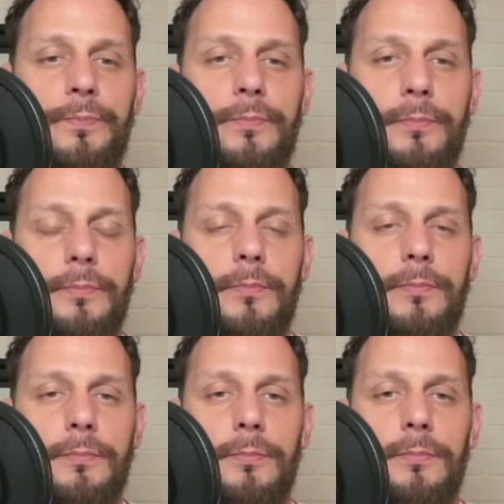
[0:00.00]

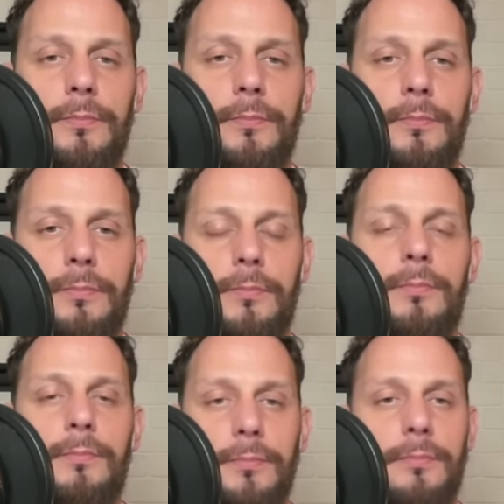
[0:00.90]

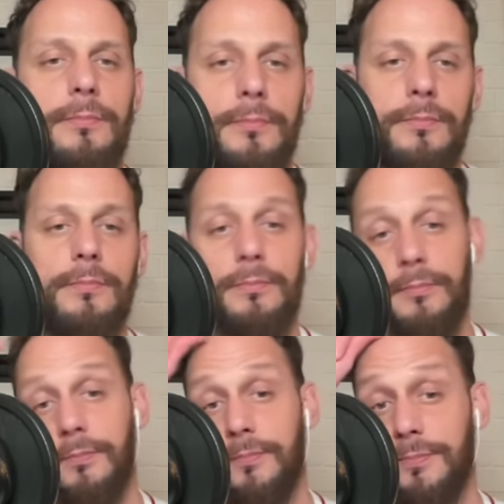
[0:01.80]

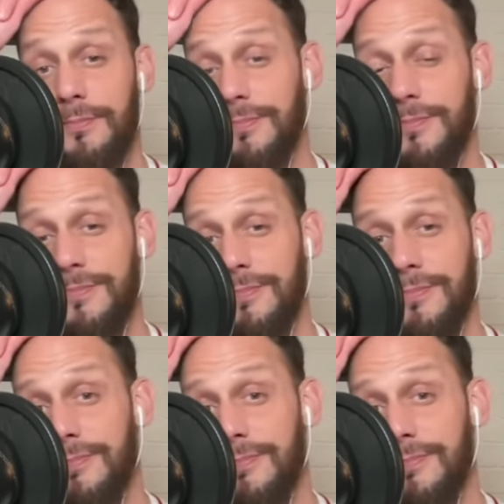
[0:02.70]
(silent)